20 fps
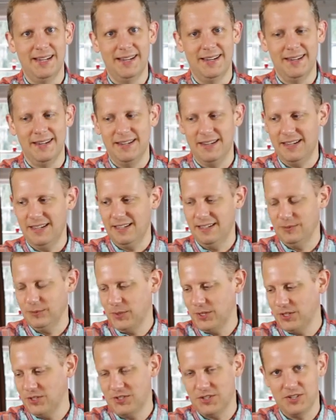And uh,
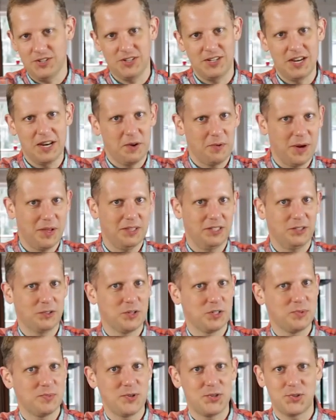when you're just sitting around the
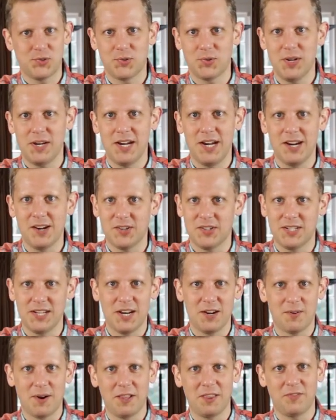Christmas tree or
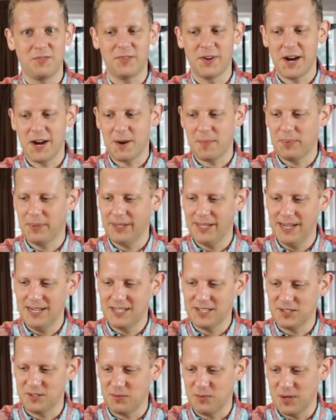sitting around the
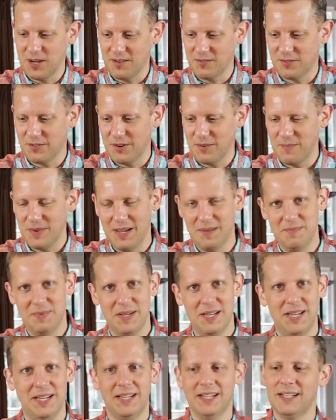fireplace or whatever it may
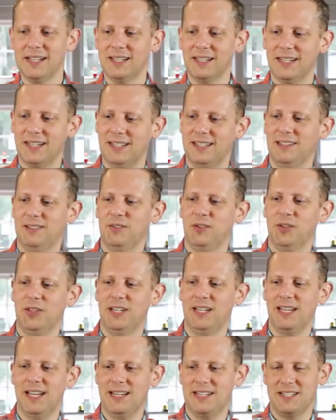be, uh,
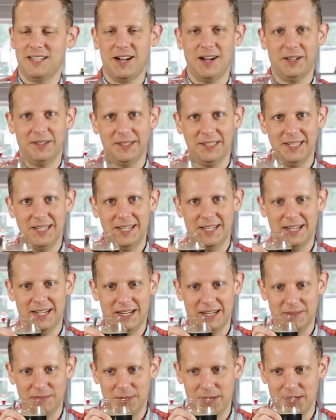really nice holiday
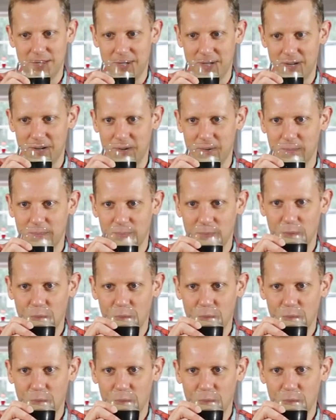kind of beer here